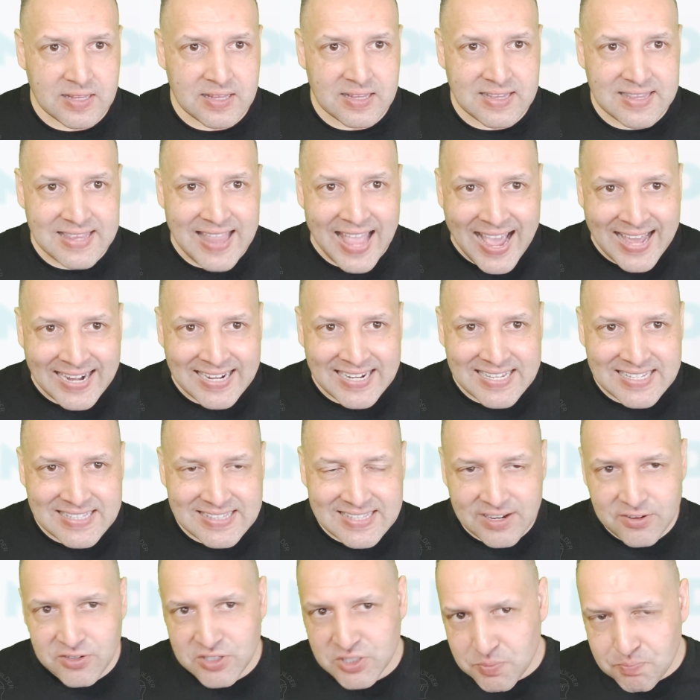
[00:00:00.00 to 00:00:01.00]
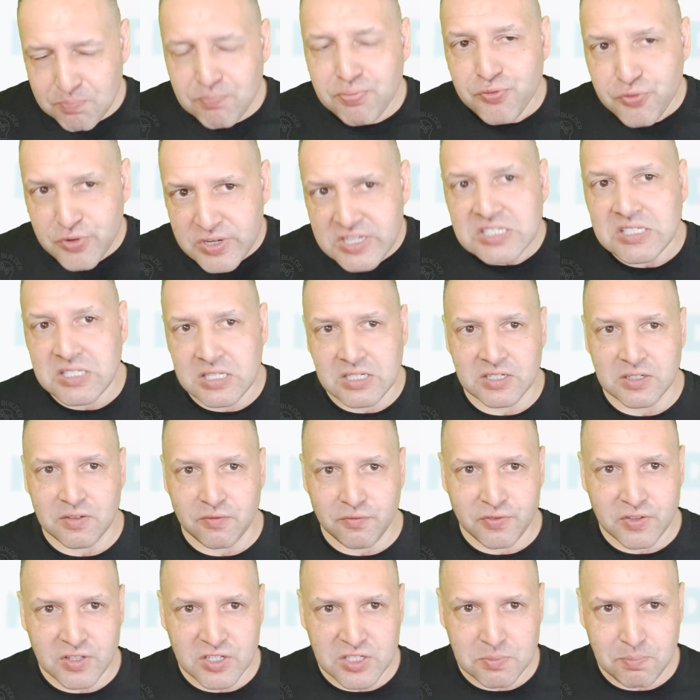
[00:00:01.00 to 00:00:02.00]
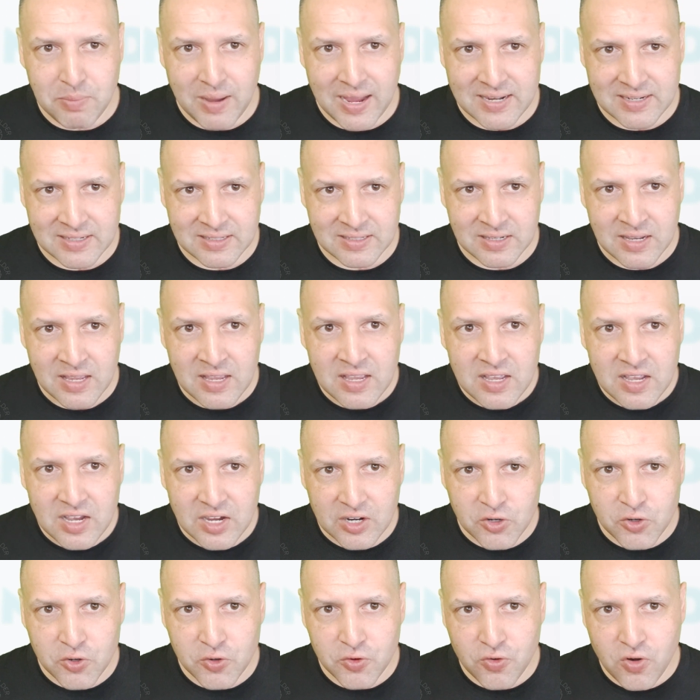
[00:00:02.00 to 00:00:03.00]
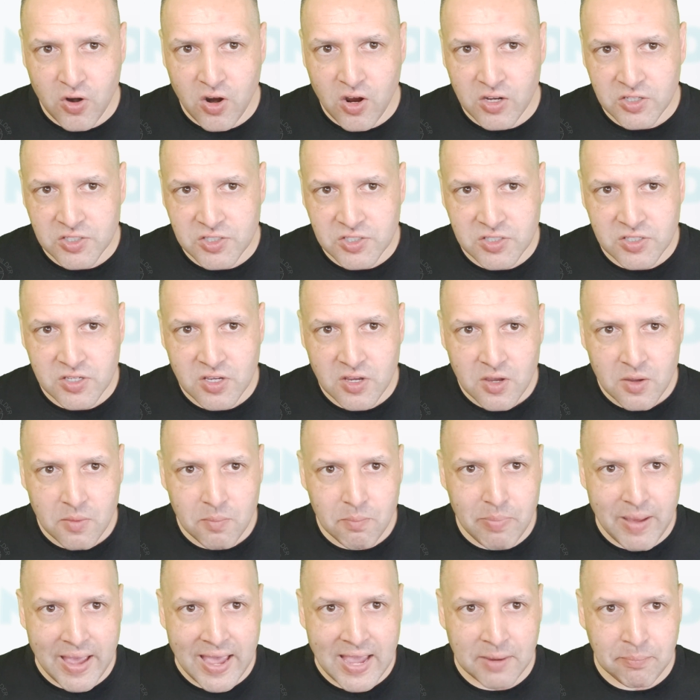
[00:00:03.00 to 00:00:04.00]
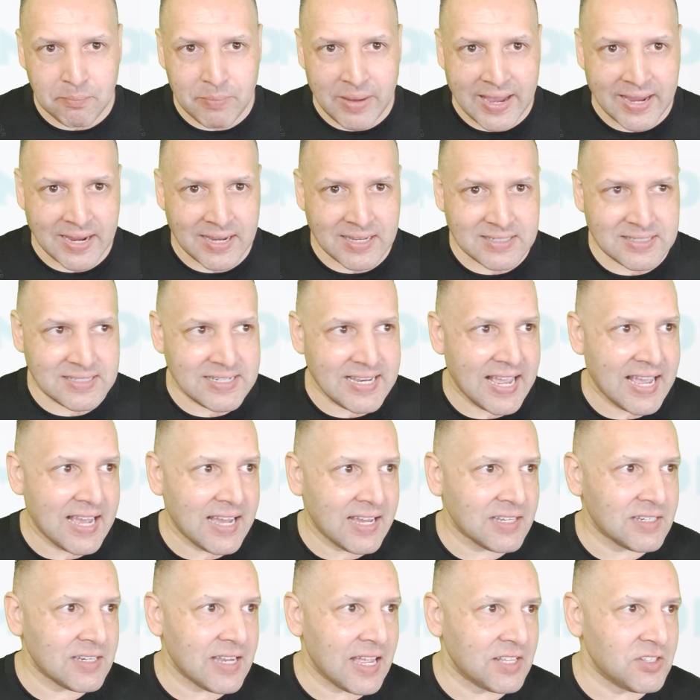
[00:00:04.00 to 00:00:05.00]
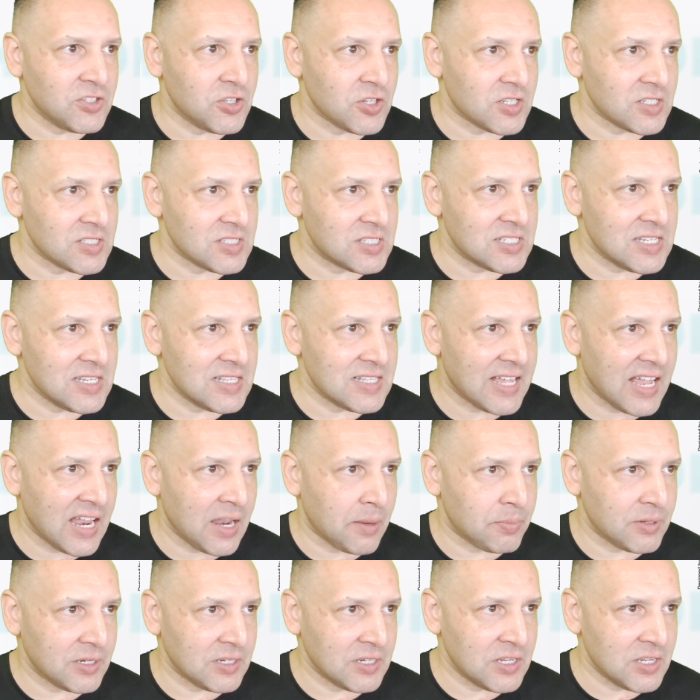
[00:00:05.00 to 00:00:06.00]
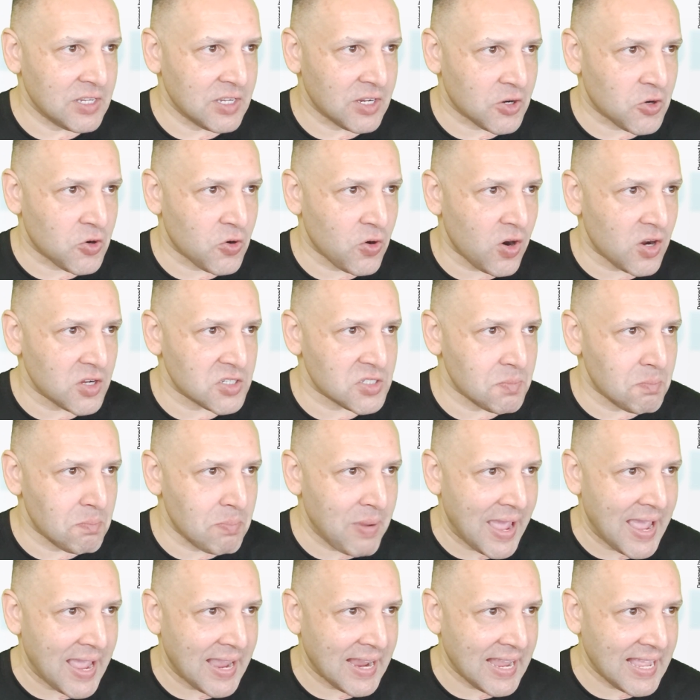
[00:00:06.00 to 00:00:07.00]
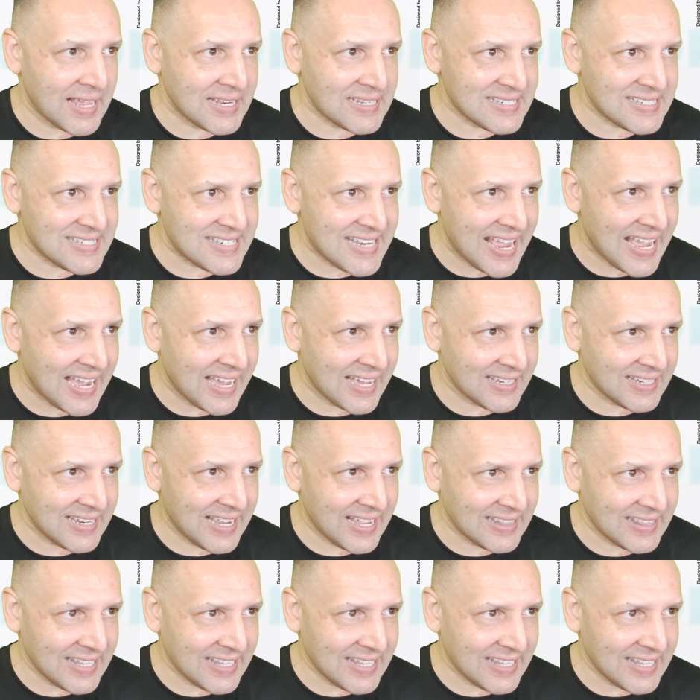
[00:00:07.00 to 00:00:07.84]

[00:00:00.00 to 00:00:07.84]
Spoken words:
that there is precedent for this pattern. Across, bang, bang, and down. And you can see that happening here. Cross, bang, and down. And